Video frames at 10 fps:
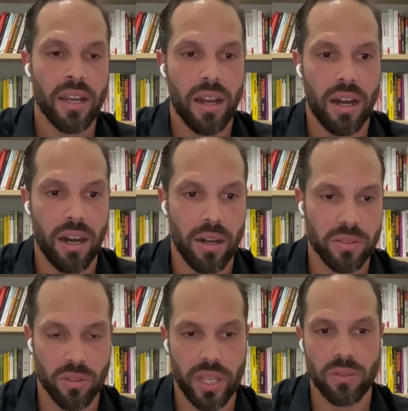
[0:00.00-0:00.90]

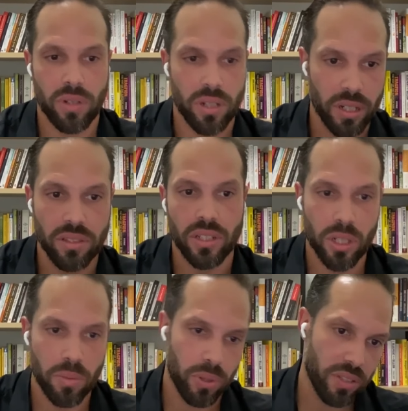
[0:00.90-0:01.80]
So that's where it's a
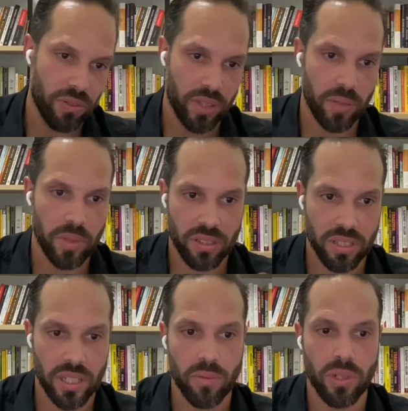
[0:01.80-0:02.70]
good place for them to
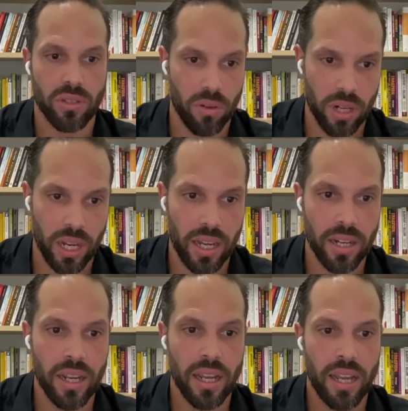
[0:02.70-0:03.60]
see what's going on,